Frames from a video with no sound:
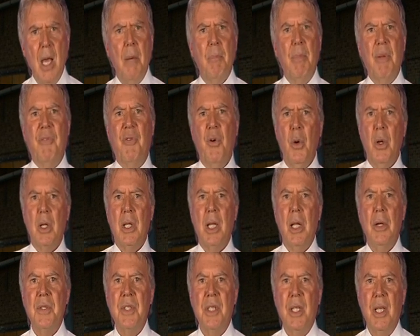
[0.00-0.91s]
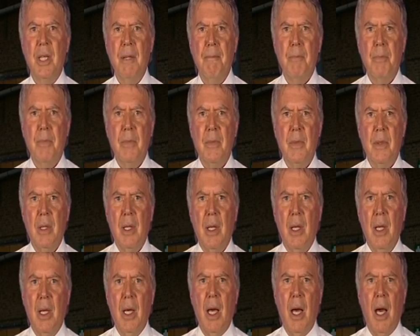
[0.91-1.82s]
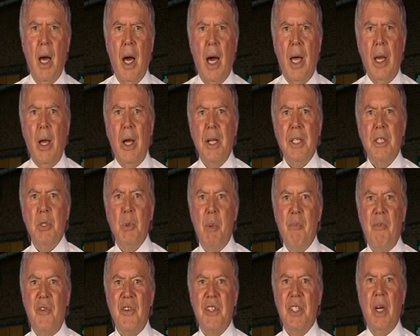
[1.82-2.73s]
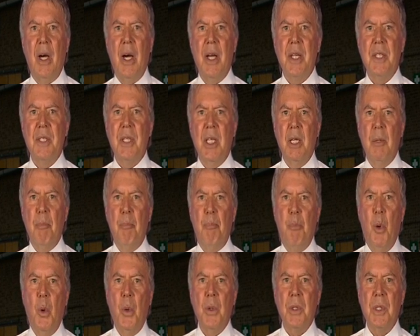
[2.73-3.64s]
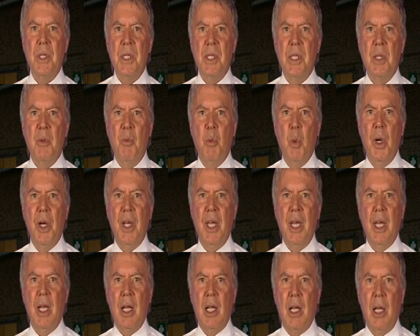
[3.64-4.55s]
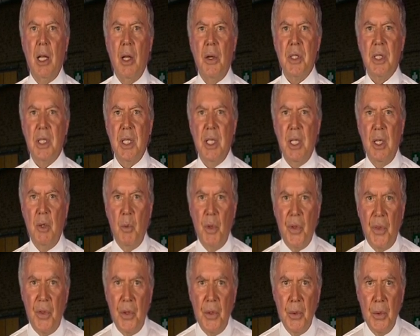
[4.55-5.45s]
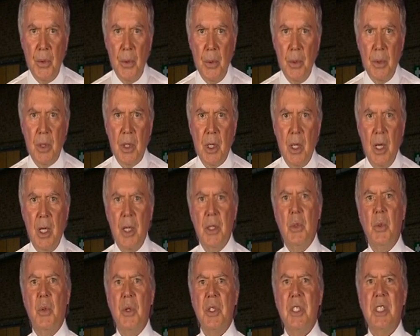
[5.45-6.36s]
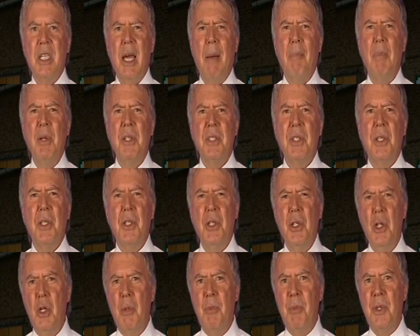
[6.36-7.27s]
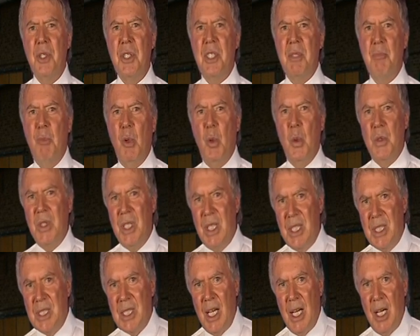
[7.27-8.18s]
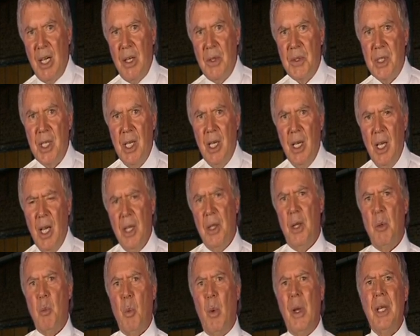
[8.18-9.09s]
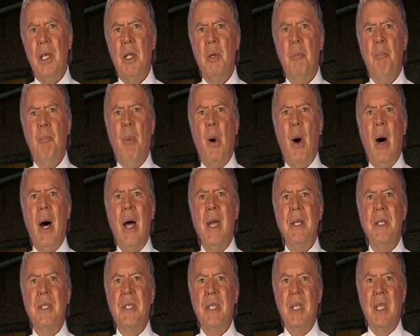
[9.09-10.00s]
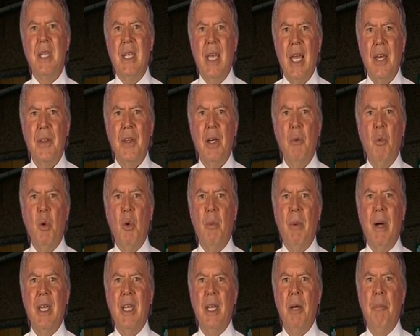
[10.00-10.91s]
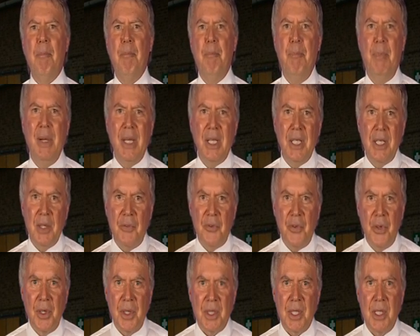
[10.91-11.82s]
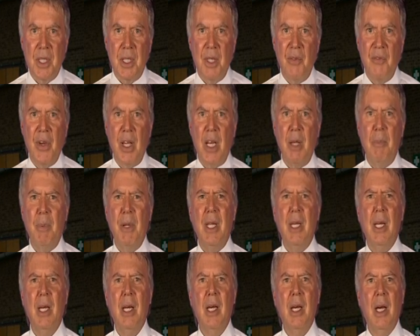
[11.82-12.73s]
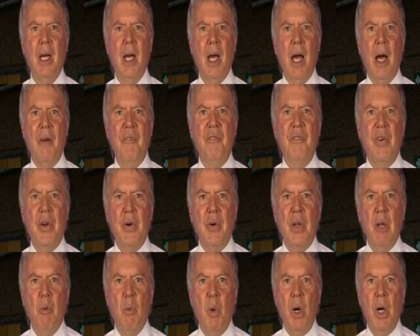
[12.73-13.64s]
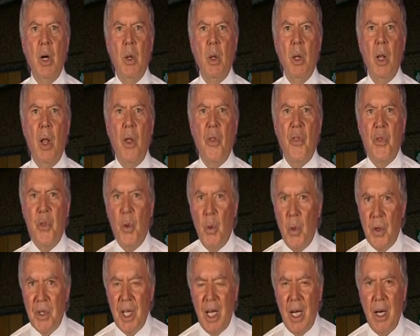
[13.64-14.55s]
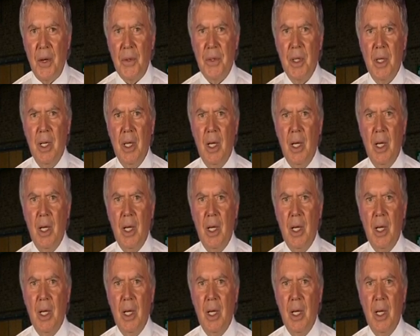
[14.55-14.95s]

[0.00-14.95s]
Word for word: Before closing, I'd like to emphasise the importance of working closely with you to establish the numerous small details that, when combined together, will make a big difference in developing a very well thought out